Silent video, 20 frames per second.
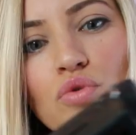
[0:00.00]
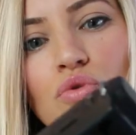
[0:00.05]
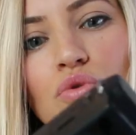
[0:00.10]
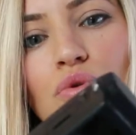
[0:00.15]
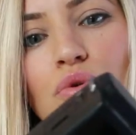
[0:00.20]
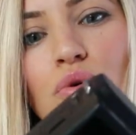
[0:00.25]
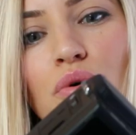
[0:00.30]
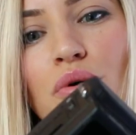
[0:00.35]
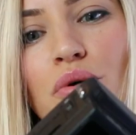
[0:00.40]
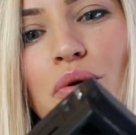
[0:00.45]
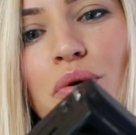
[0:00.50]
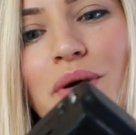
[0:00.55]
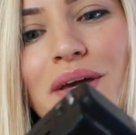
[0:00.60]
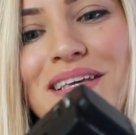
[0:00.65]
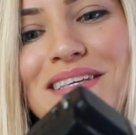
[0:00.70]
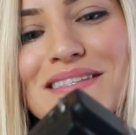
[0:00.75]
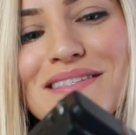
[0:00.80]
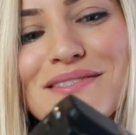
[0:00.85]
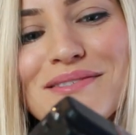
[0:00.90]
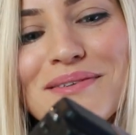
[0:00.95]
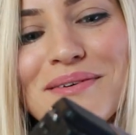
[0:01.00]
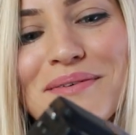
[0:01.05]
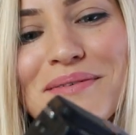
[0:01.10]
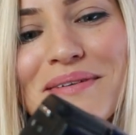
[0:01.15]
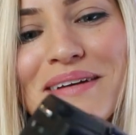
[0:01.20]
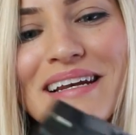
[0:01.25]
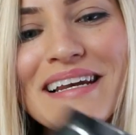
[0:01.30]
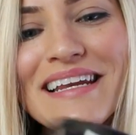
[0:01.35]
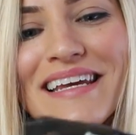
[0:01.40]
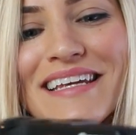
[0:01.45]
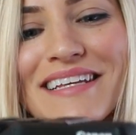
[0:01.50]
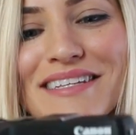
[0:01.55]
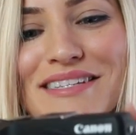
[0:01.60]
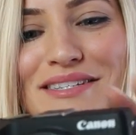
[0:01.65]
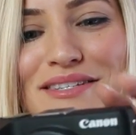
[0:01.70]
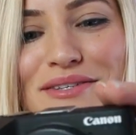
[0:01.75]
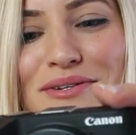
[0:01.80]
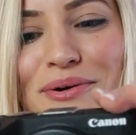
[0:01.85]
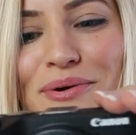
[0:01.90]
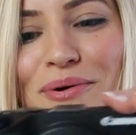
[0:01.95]
Oh, he's so
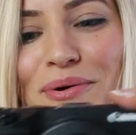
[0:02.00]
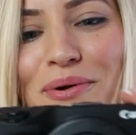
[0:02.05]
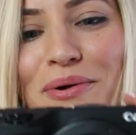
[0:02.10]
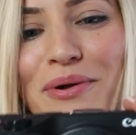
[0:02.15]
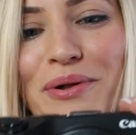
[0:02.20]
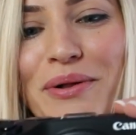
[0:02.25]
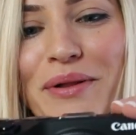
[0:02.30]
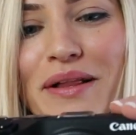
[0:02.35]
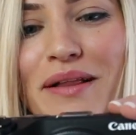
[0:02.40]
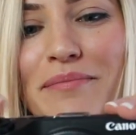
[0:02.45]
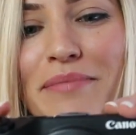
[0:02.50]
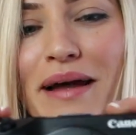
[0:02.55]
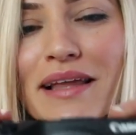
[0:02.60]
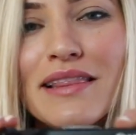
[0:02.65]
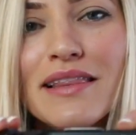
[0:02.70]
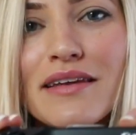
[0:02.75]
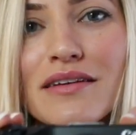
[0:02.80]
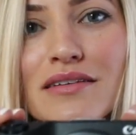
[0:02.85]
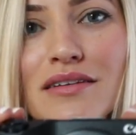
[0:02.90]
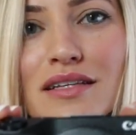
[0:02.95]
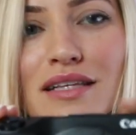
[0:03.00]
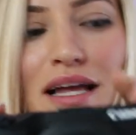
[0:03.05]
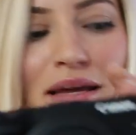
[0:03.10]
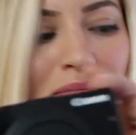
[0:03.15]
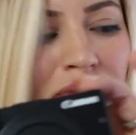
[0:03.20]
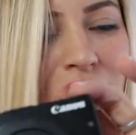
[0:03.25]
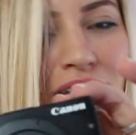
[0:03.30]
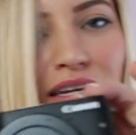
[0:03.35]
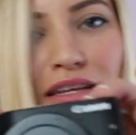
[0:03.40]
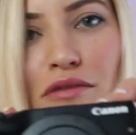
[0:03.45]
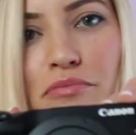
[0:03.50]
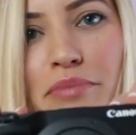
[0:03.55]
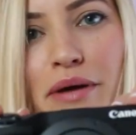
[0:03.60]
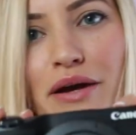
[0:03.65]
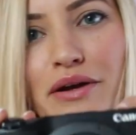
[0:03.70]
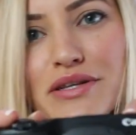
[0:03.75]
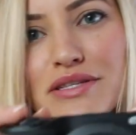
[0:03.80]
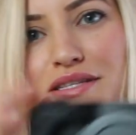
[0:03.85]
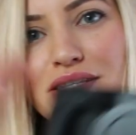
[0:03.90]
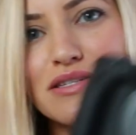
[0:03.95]
little. By little, I mean in
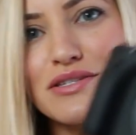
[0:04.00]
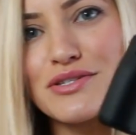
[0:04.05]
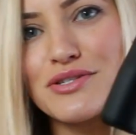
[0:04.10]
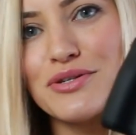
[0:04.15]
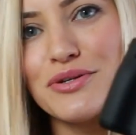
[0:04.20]
comparison